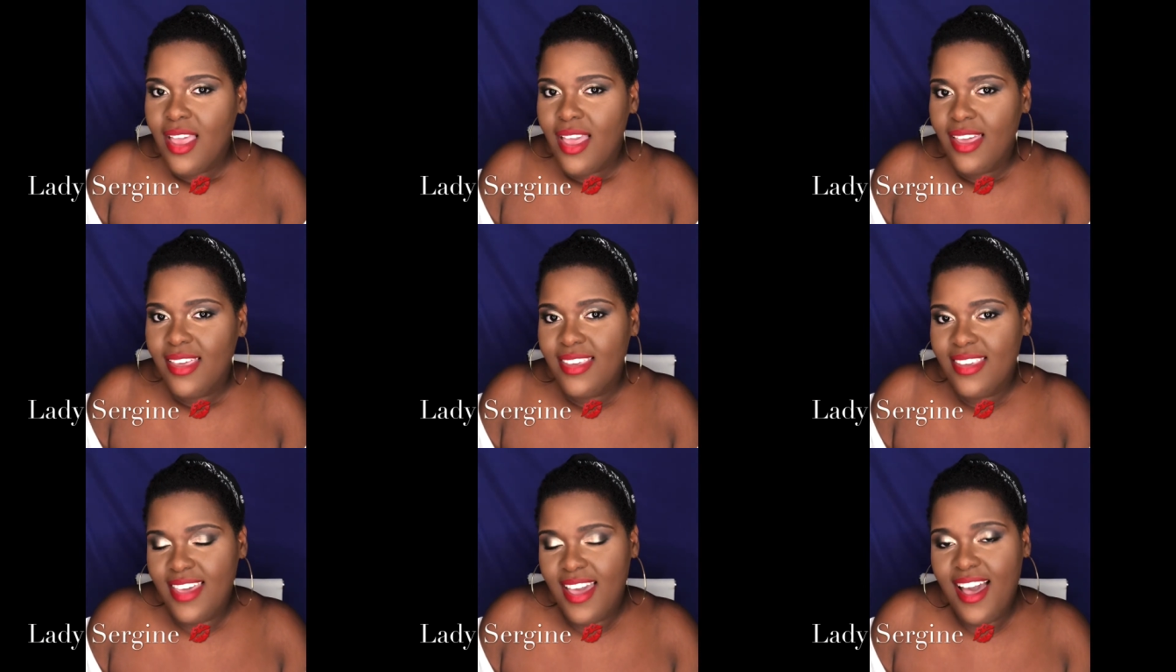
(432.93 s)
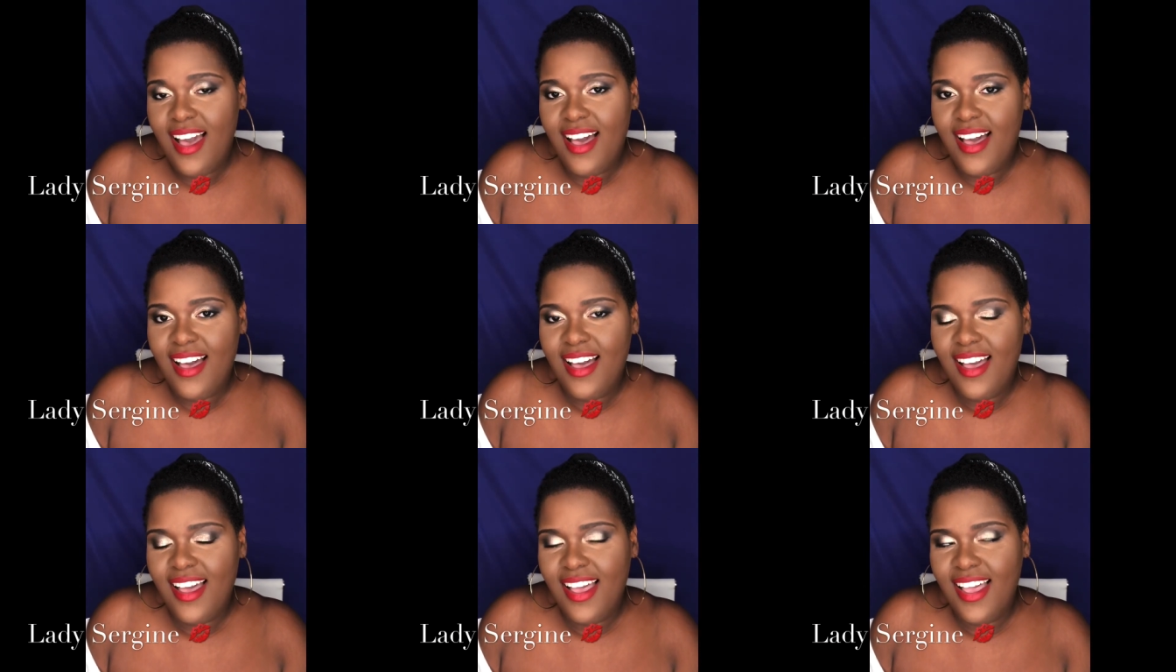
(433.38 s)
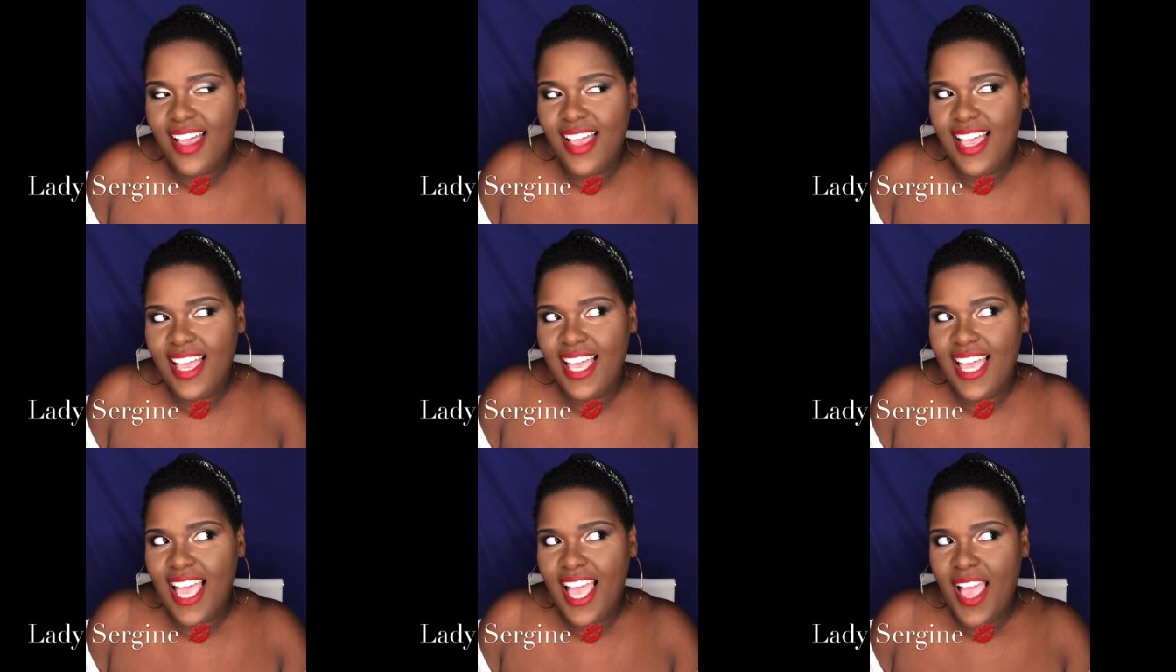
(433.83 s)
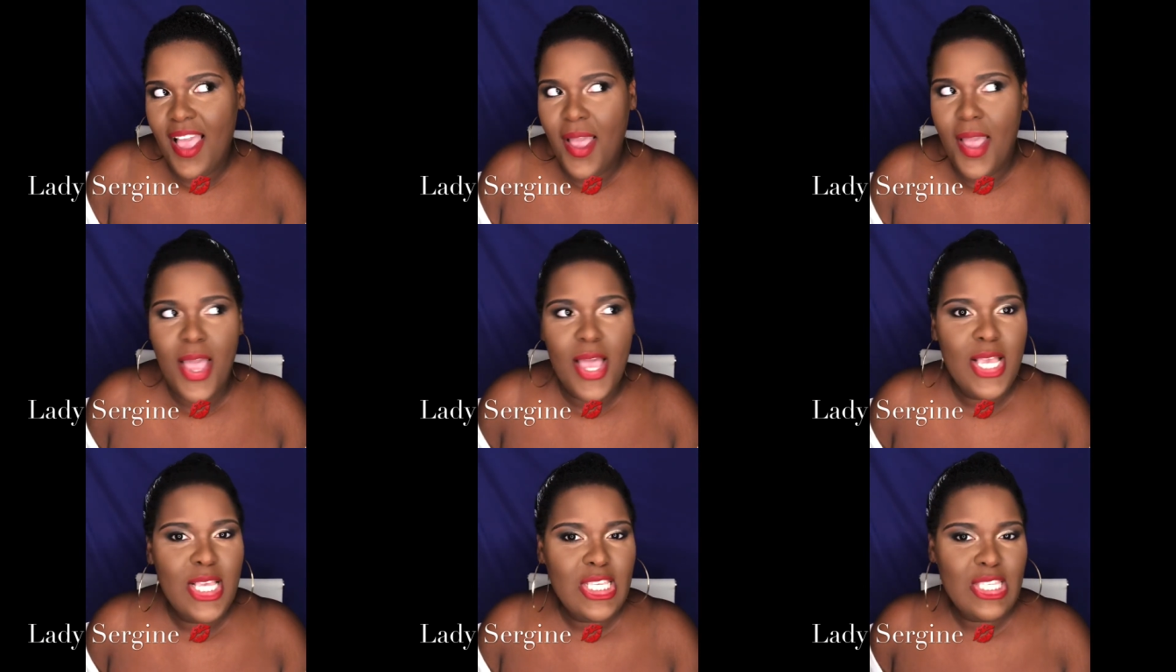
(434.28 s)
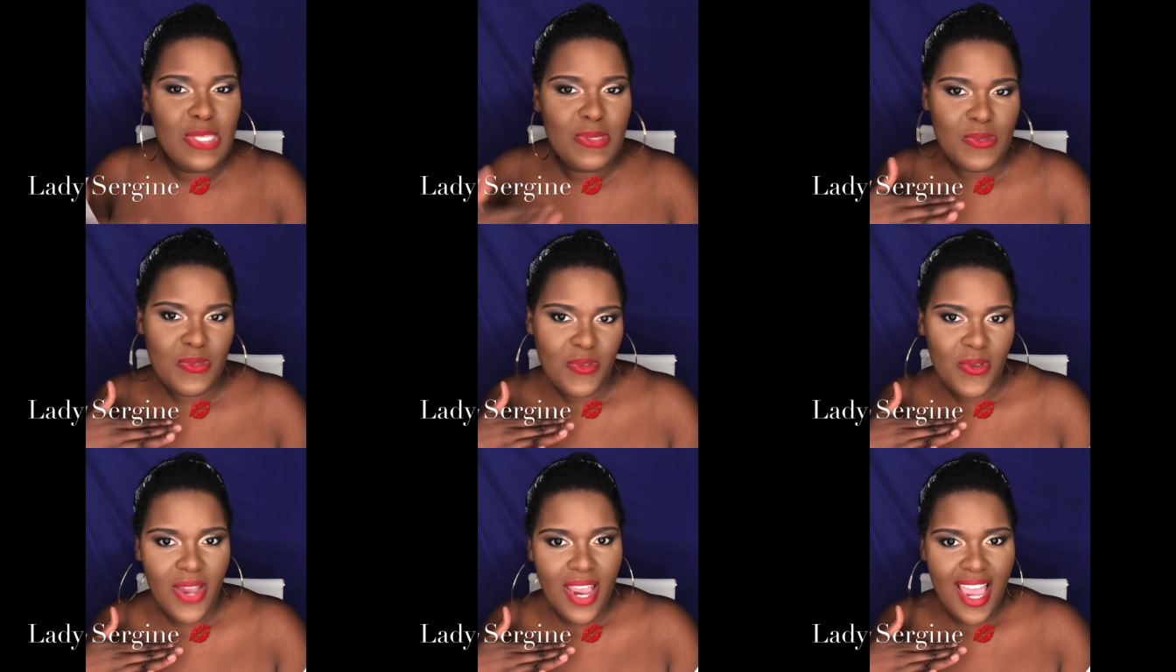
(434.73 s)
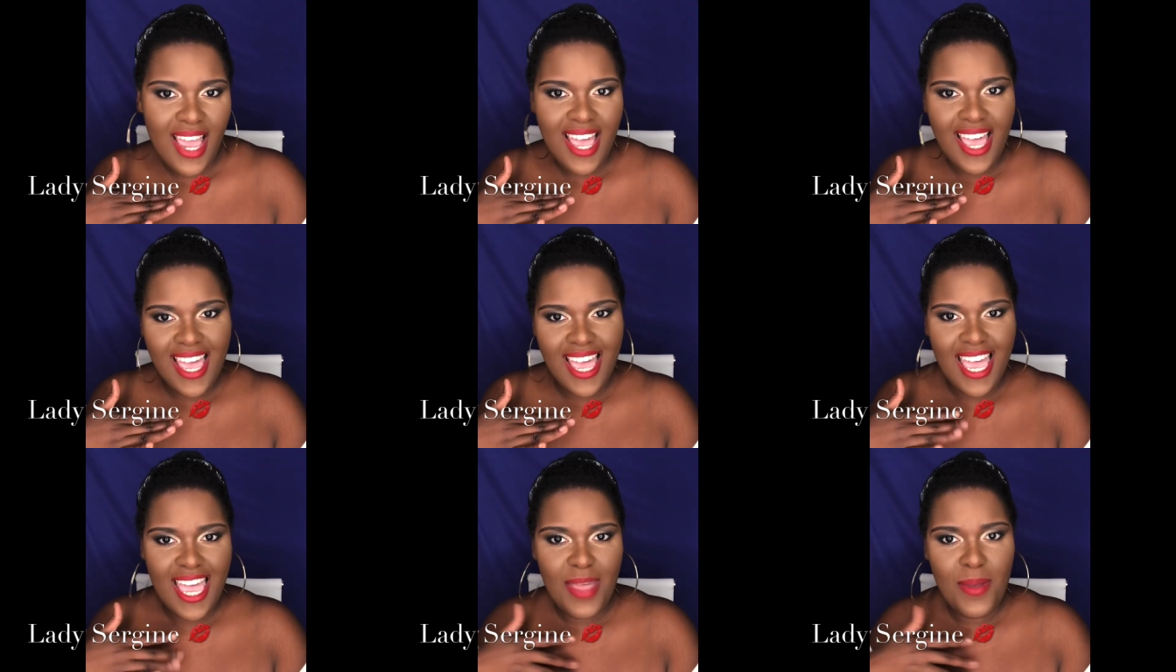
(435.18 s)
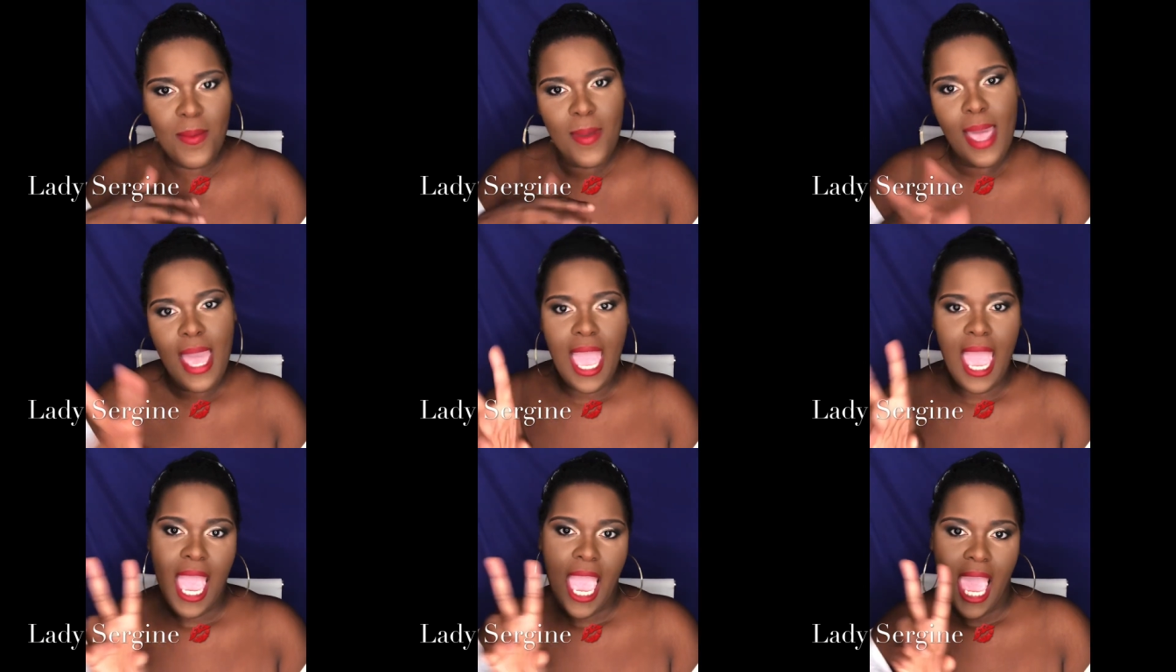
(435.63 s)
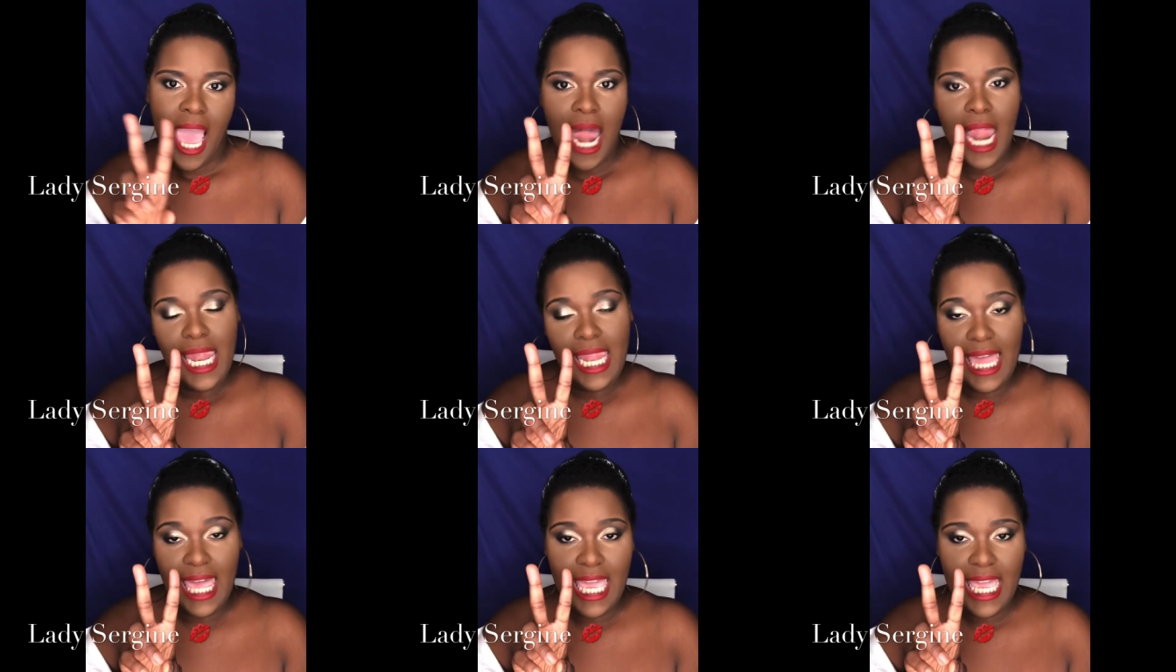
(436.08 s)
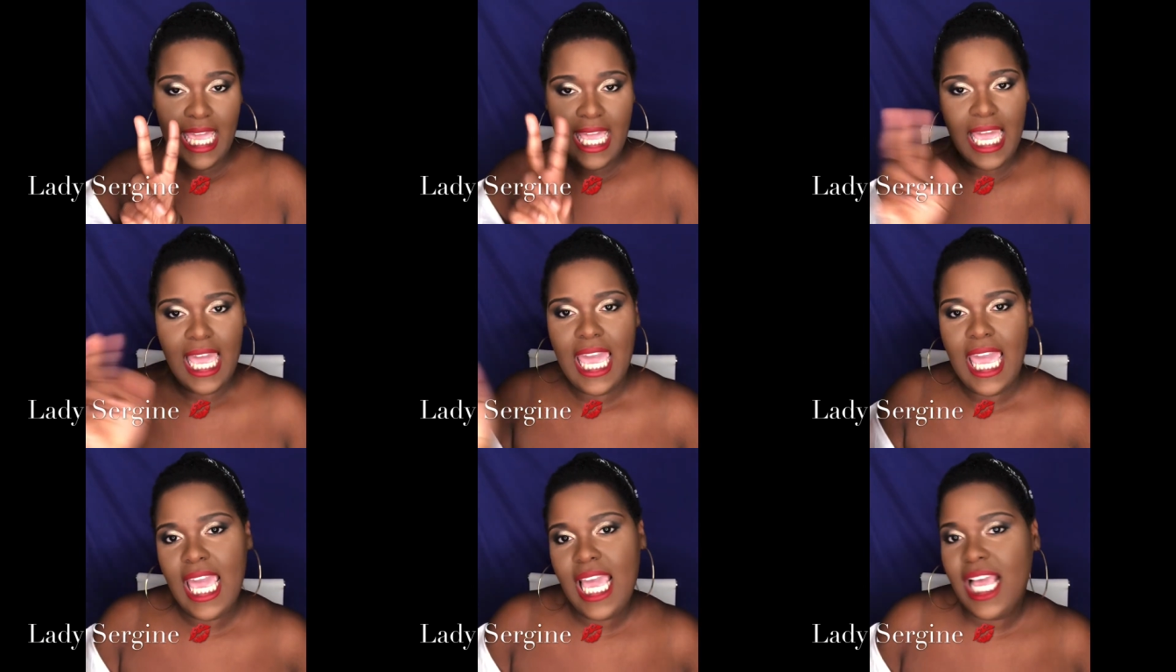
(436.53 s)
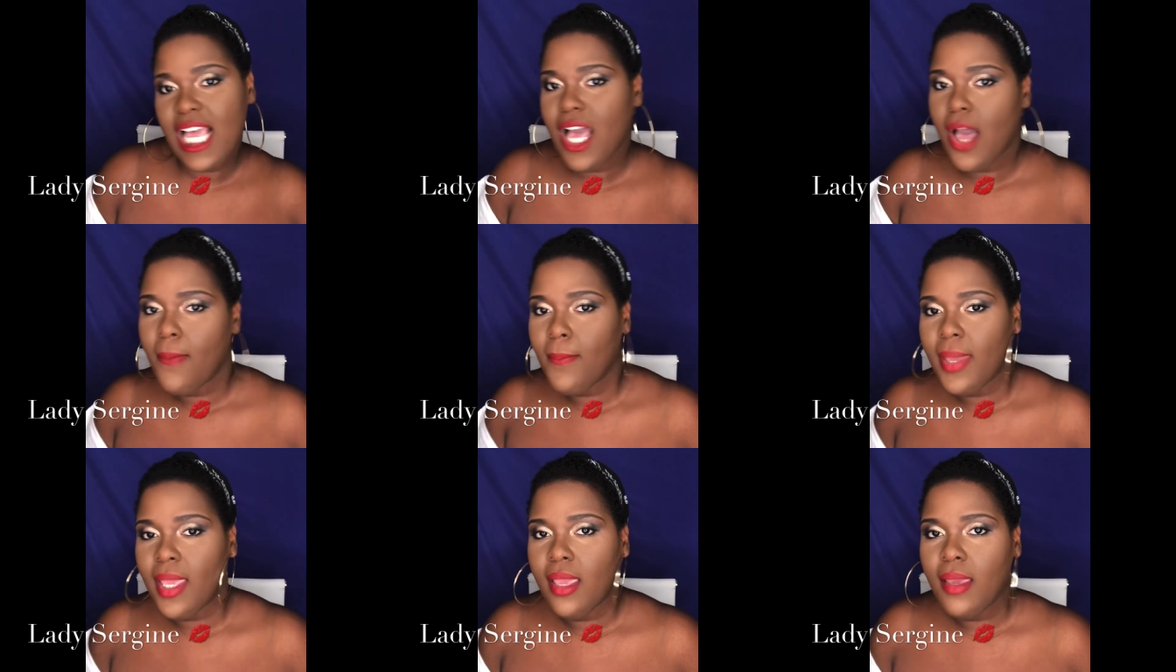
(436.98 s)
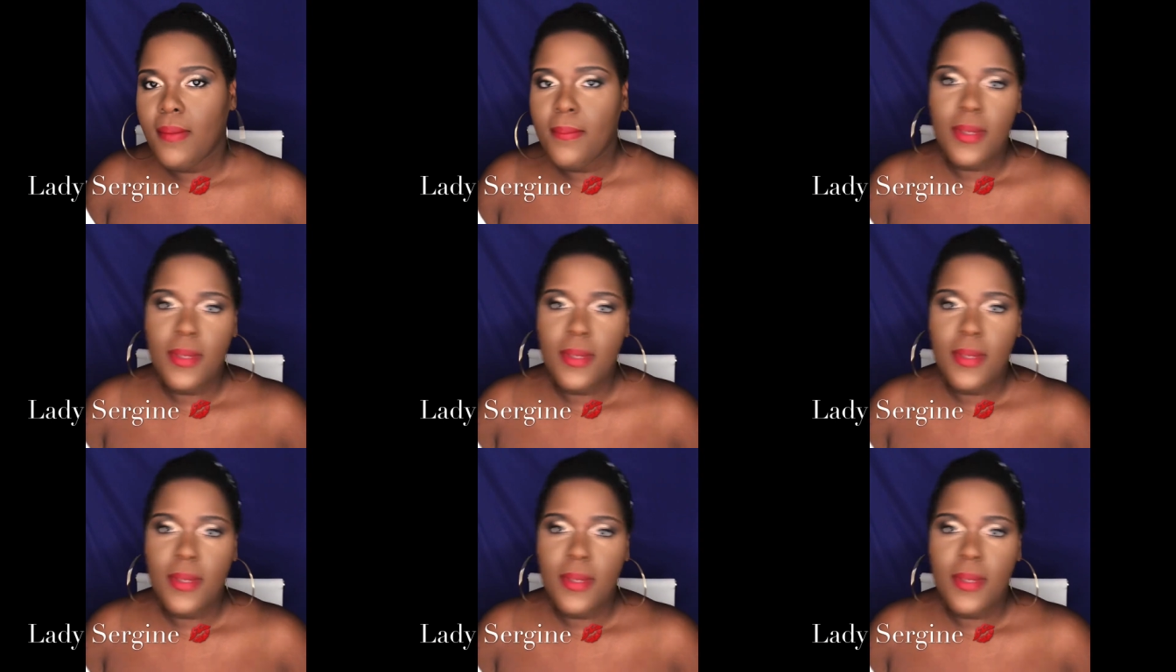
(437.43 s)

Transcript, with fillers: yeah, subscribe, like, and comment.